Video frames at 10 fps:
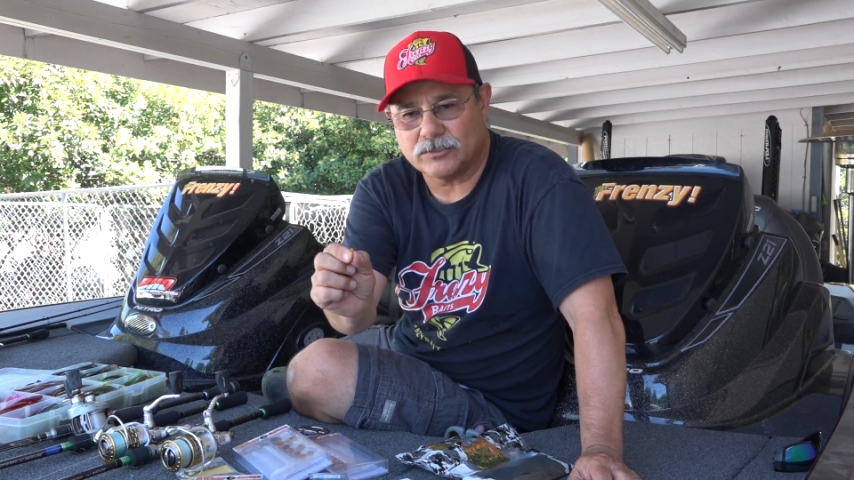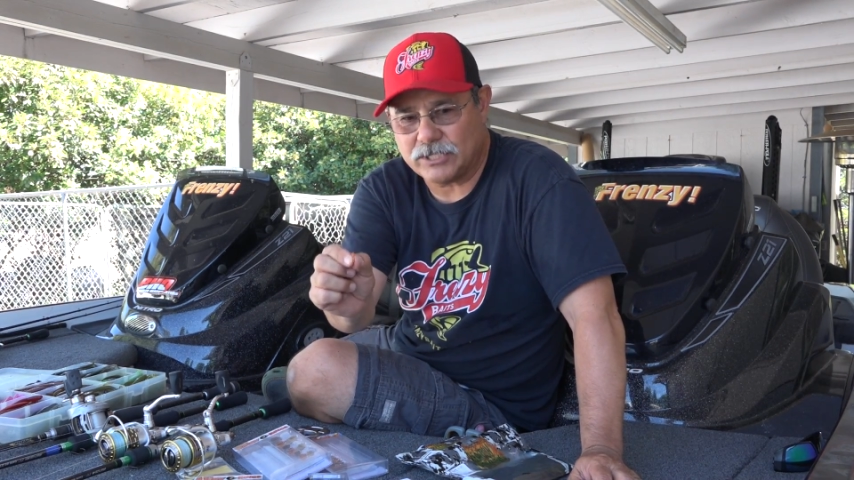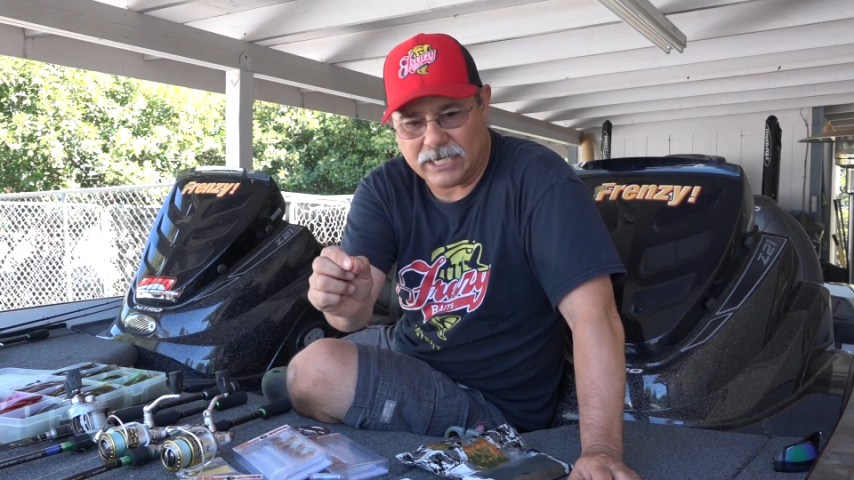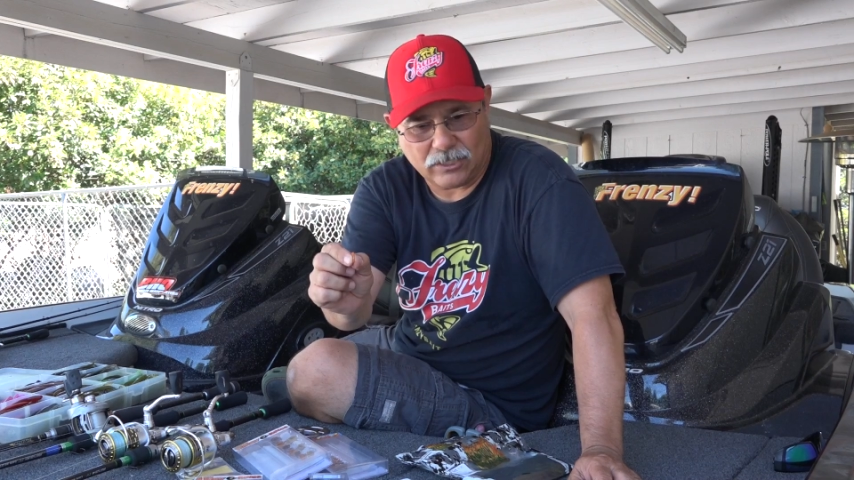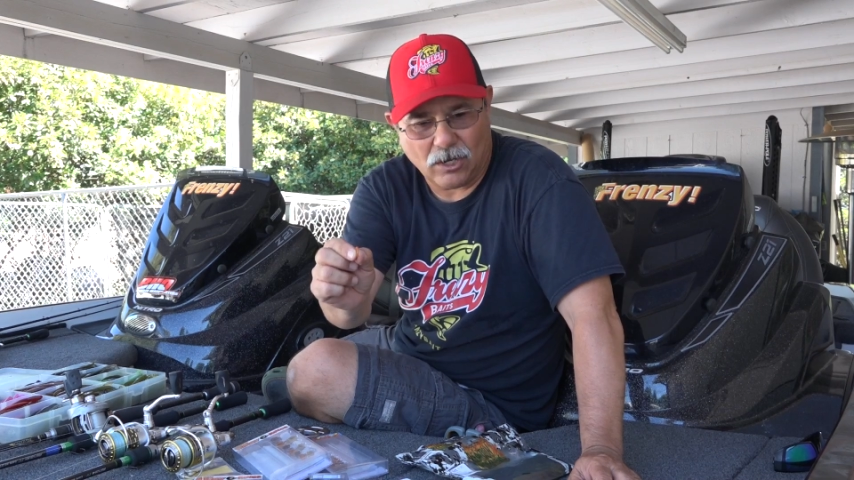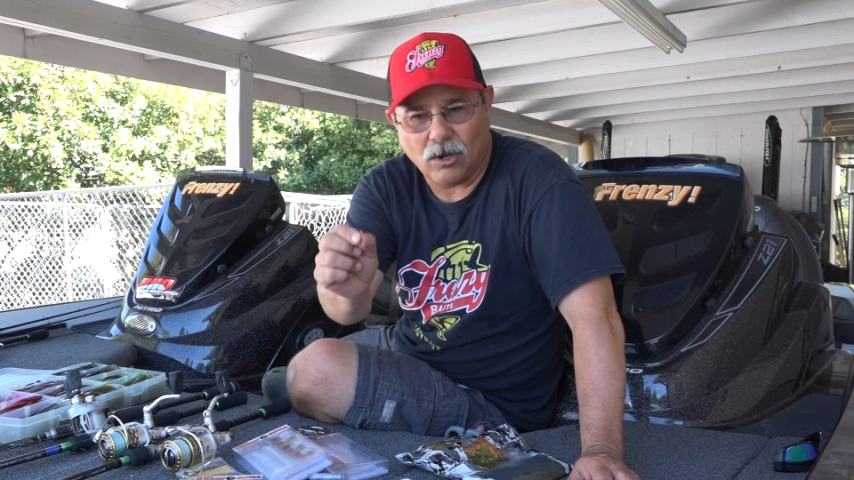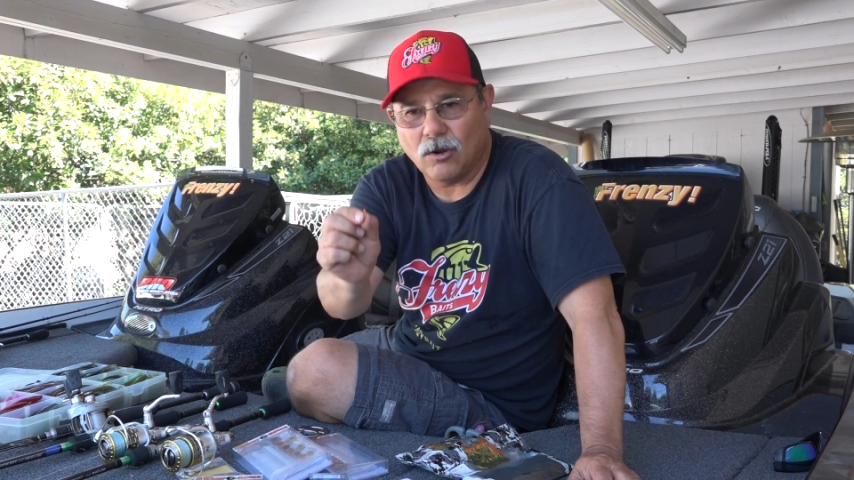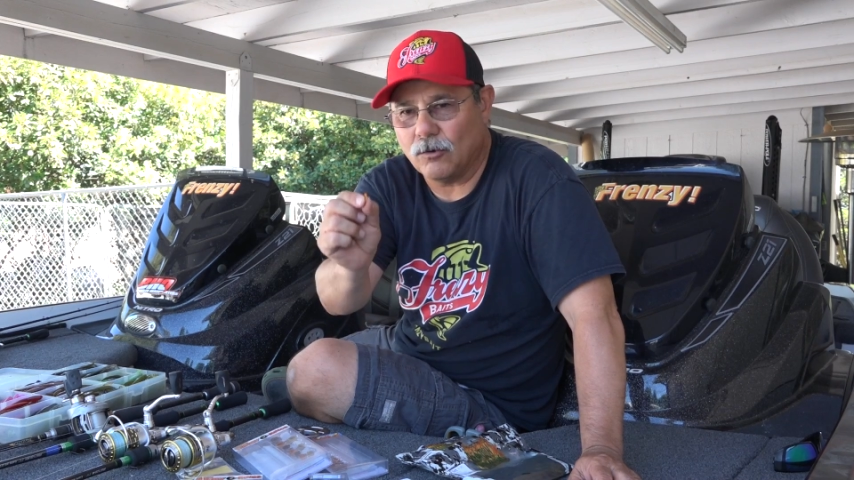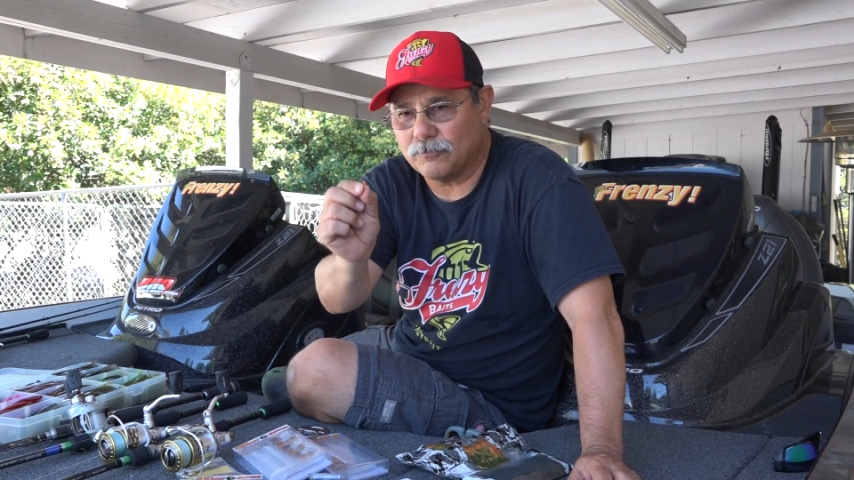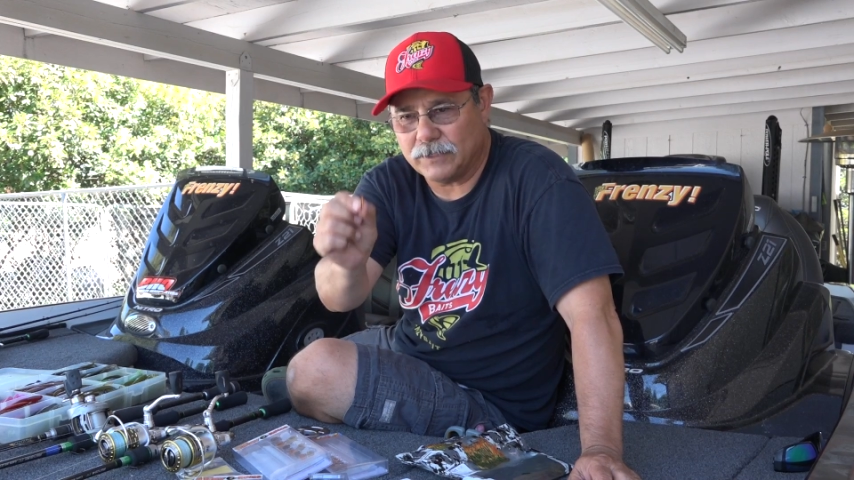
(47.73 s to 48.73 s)

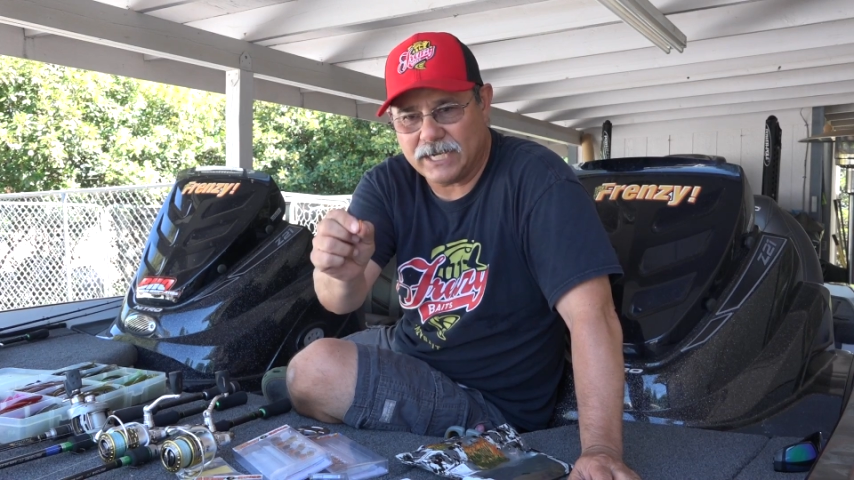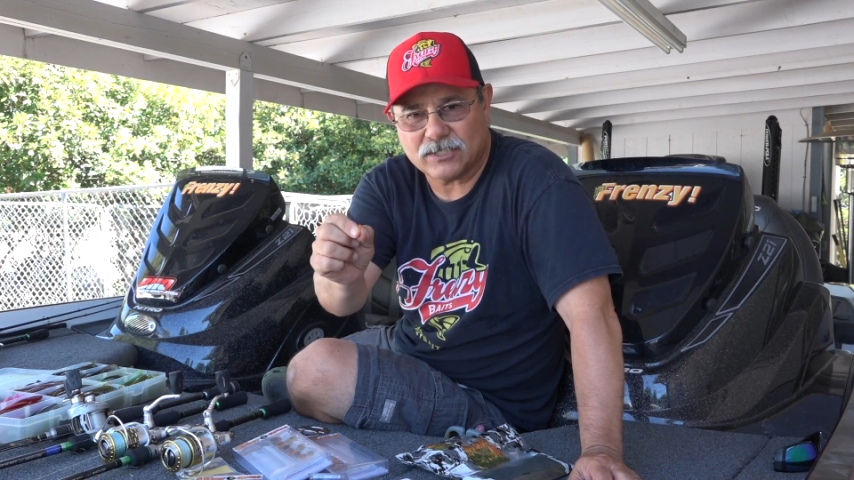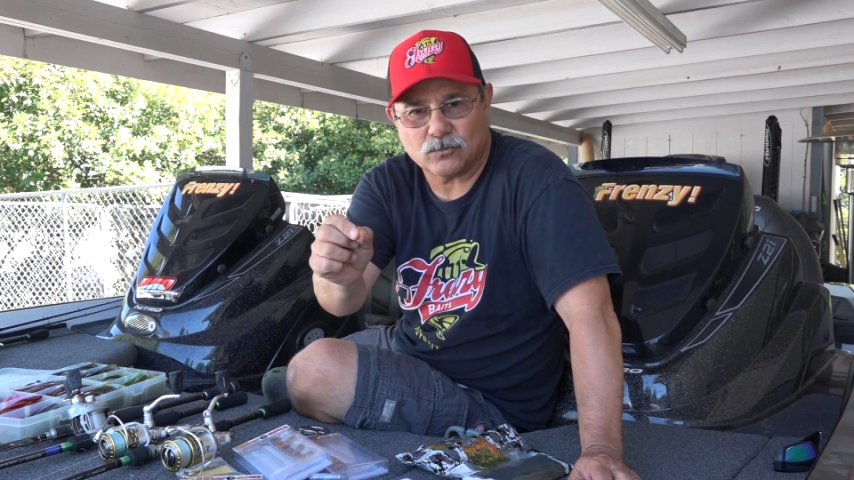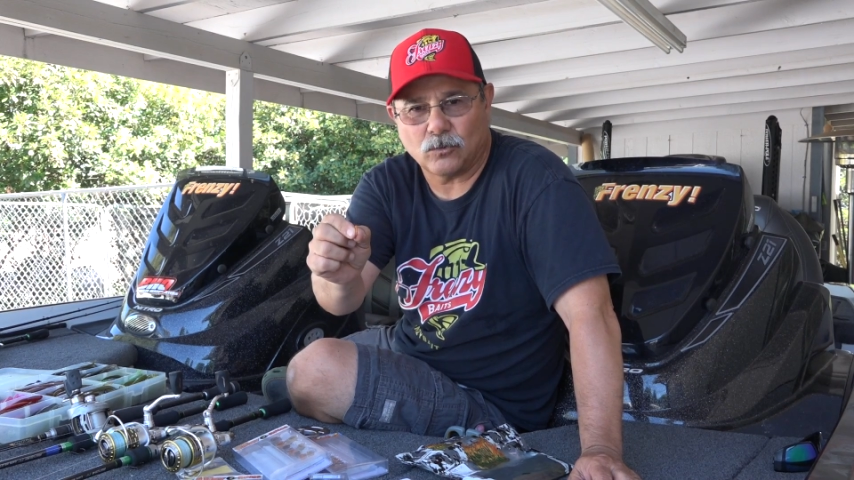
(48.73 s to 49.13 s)
Senko Finesse